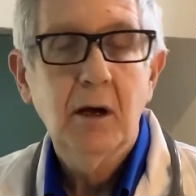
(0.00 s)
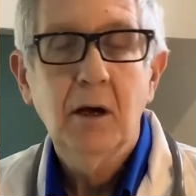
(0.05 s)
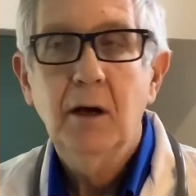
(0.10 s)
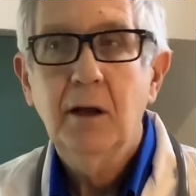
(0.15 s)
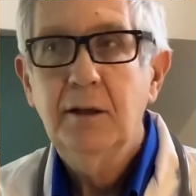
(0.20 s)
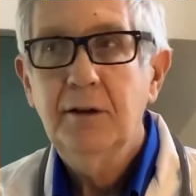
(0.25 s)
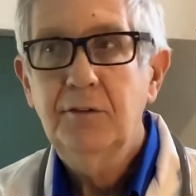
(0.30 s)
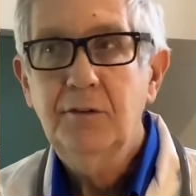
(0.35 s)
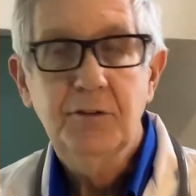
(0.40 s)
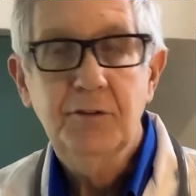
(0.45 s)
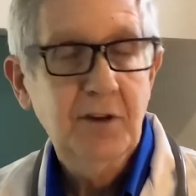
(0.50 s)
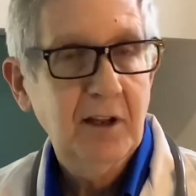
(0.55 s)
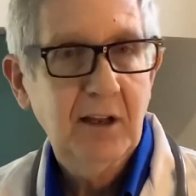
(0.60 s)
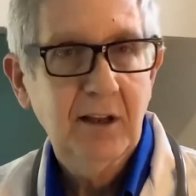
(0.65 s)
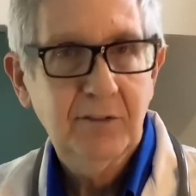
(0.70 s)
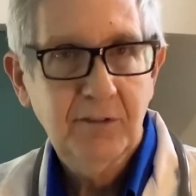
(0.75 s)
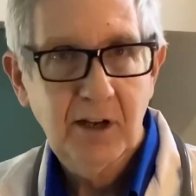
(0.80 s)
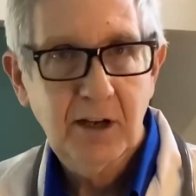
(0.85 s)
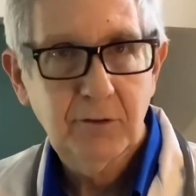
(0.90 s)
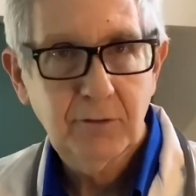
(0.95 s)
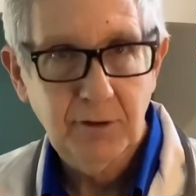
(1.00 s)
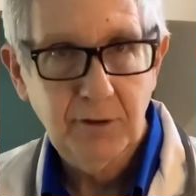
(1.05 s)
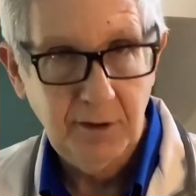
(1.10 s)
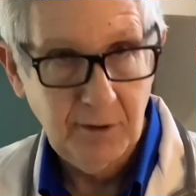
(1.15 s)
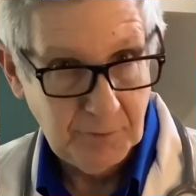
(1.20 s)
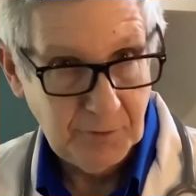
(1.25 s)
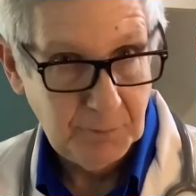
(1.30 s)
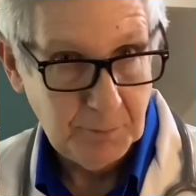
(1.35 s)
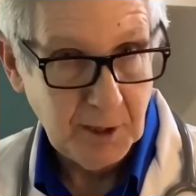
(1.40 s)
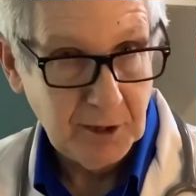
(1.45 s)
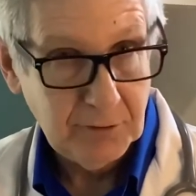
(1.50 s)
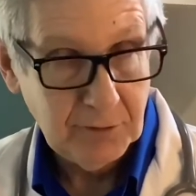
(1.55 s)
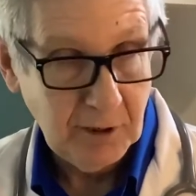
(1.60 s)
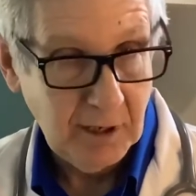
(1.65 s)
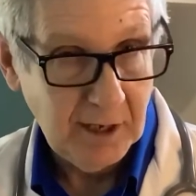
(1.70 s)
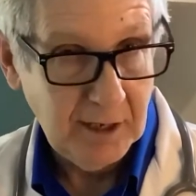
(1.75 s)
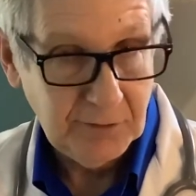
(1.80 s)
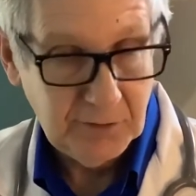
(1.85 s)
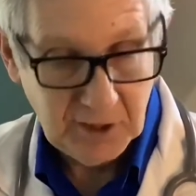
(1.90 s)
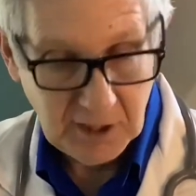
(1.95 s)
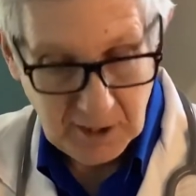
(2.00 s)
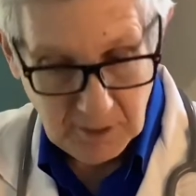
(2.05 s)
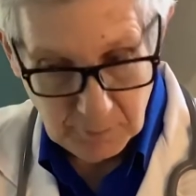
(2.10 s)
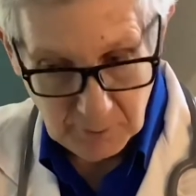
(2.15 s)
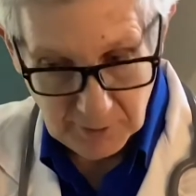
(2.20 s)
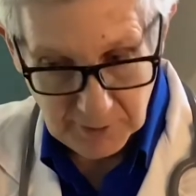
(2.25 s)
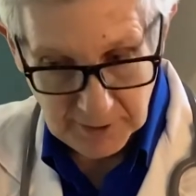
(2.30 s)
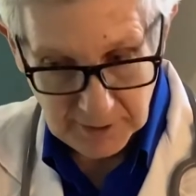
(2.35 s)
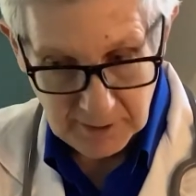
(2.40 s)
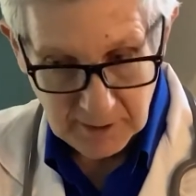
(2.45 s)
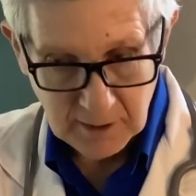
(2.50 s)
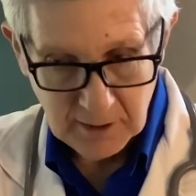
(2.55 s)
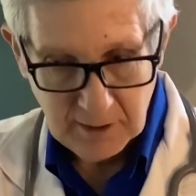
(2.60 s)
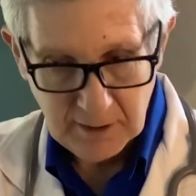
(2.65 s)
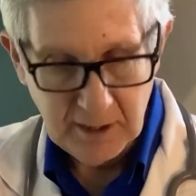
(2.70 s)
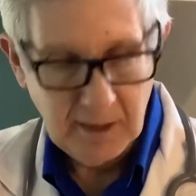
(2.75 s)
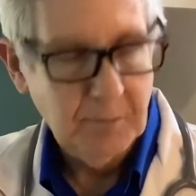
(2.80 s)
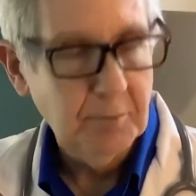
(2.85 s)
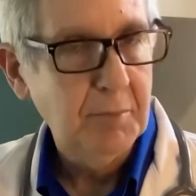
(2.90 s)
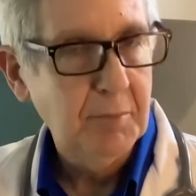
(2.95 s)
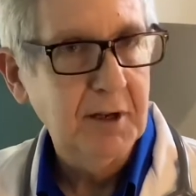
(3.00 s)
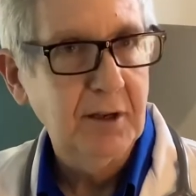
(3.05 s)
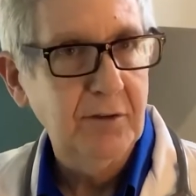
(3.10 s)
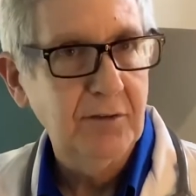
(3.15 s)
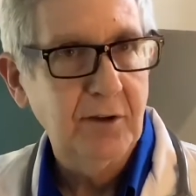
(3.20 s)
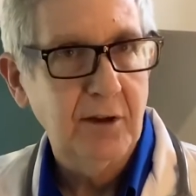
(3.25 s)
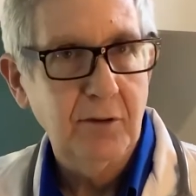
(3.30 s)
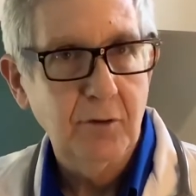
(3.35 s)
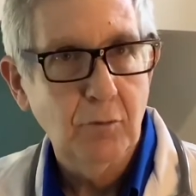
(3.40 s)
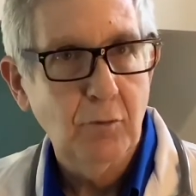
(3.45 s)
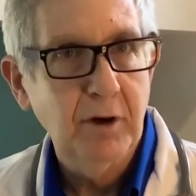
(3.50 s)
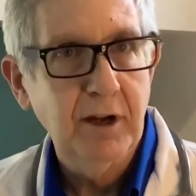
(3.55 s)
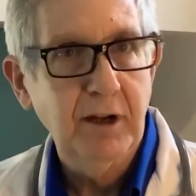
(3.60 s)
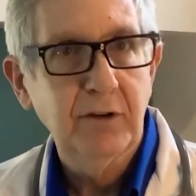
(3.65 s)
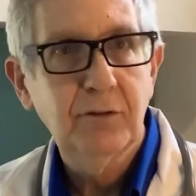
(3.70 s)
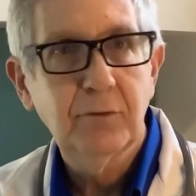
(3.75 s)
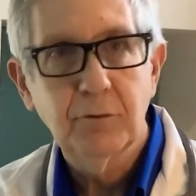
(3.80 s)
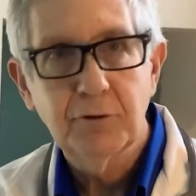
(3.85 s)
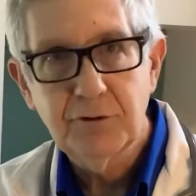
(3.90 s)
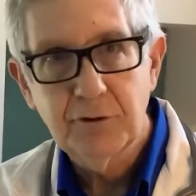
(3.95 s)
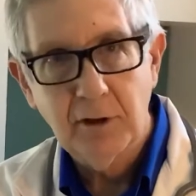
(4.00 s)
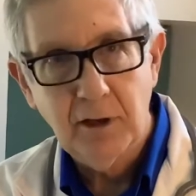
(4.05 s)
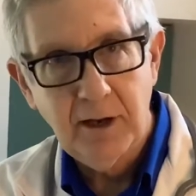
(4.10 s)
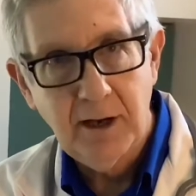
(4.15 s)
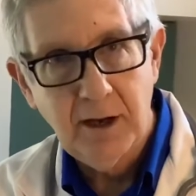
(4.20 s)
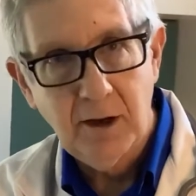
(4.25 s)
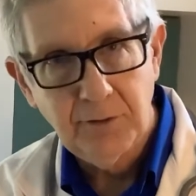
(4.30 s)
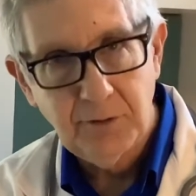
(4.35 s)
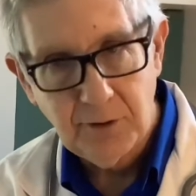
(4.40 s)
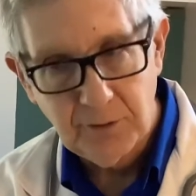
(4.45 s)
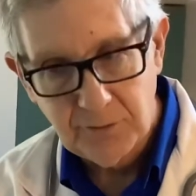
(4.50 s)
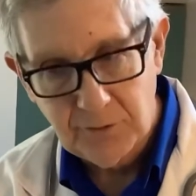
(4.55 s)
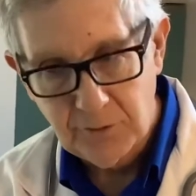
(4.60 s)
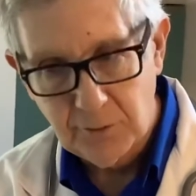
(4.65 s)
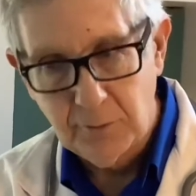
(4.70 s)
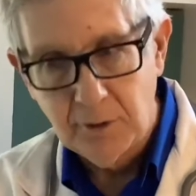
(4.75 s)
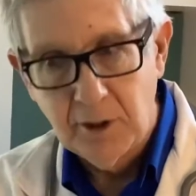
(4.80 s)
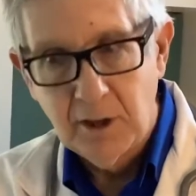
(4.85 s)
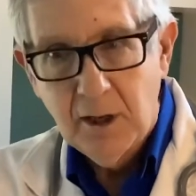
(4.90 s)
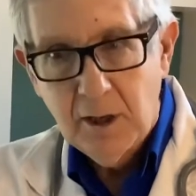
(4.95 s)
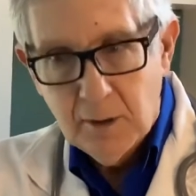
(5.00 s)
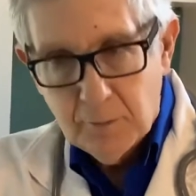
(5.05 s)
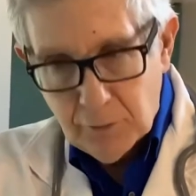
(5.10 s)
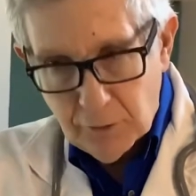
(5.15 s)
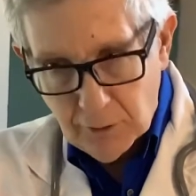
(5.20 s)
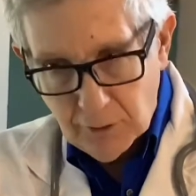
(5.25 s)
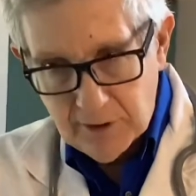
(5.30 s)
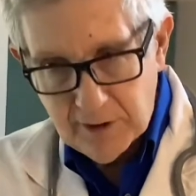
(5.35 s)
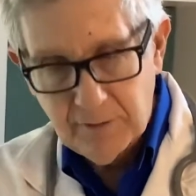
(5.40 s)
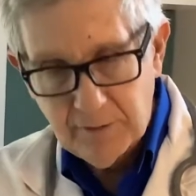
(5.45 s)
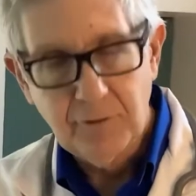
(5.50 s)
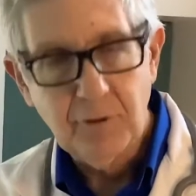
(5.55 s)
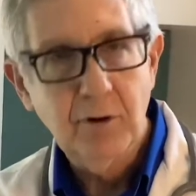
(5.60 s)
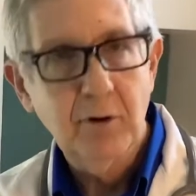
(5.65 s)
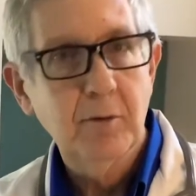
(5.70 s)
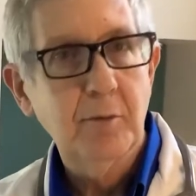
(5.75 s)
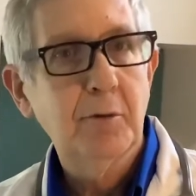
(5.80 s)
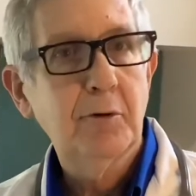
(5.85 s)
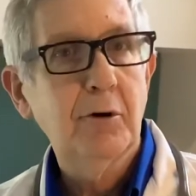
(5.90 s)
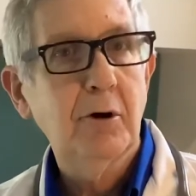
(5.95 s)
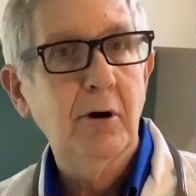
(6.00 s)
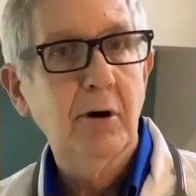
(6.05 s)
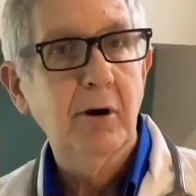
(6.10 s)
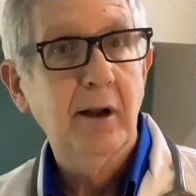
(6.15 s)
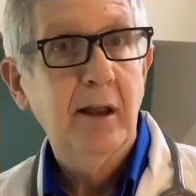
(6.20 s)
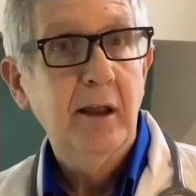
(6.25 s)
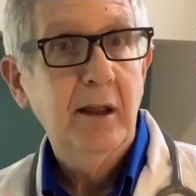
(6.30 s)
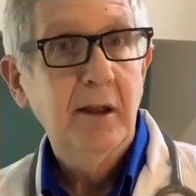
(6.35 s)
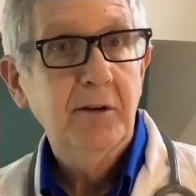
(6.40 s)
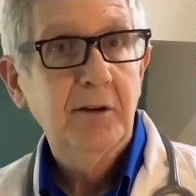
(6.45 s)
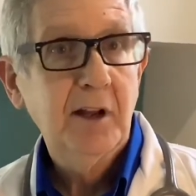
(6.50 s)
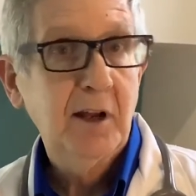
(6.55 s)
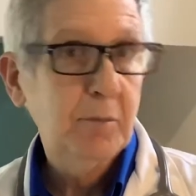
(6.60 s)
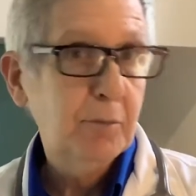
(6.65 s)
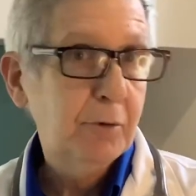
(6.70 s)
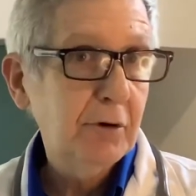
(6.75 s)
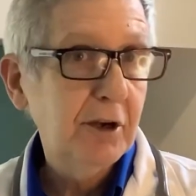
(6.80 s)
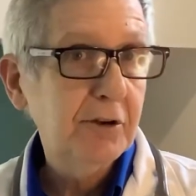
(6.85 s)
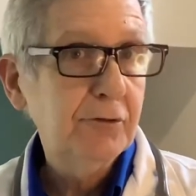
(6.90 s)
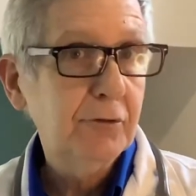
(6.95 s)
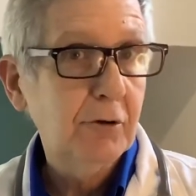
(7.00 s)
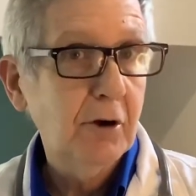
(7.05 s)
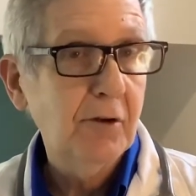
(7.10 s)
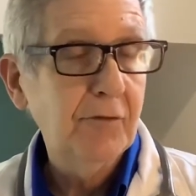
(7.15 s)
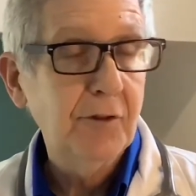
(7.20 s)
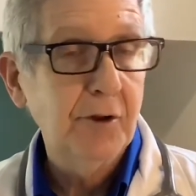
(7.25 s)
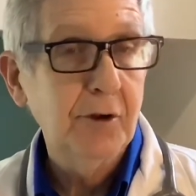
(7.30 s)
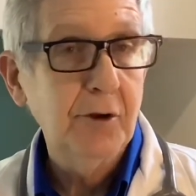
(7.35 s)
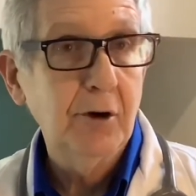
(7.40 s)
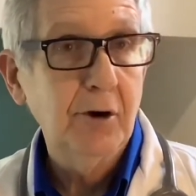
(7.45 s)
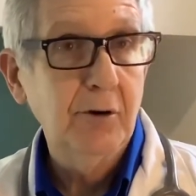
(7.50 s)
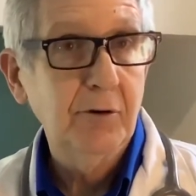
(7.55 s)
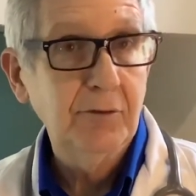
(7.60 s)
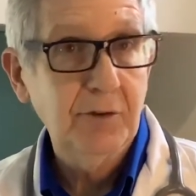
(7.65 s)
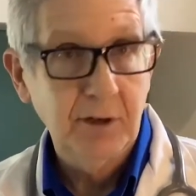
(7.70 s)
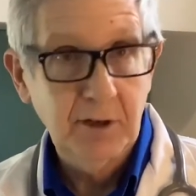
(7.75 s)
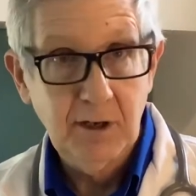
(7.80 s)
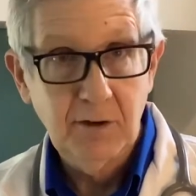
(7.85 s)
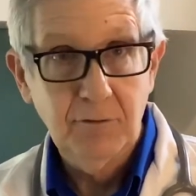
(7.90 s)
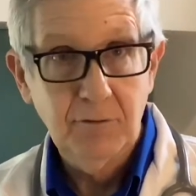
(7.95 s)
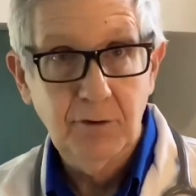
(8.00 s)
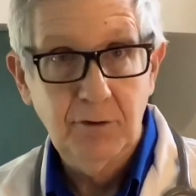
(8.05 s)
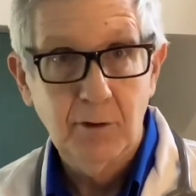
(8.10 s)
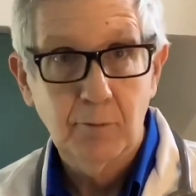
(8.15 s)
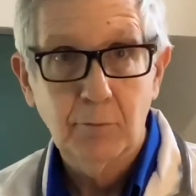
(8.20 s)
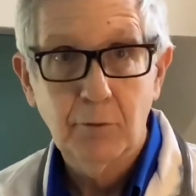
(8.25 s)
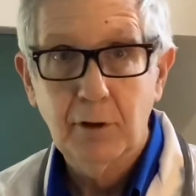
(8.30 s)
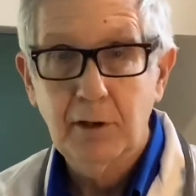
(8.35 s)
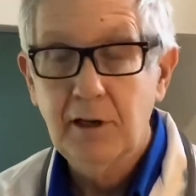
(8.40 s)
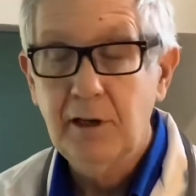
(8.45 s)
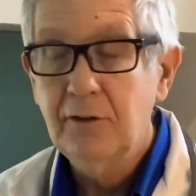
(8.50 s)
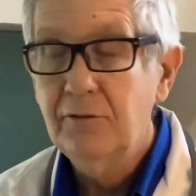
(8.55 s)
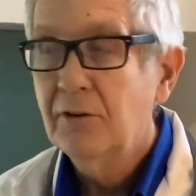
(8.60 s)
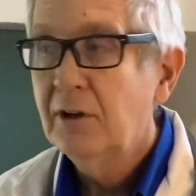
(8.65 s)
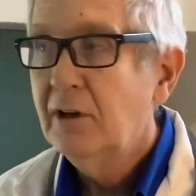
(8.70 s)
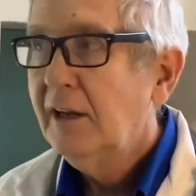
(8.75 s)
it's actually a specialized table that bends at the waist, which allows us to pull that vertebra apart, take pressure off the nerves, and give you some relief.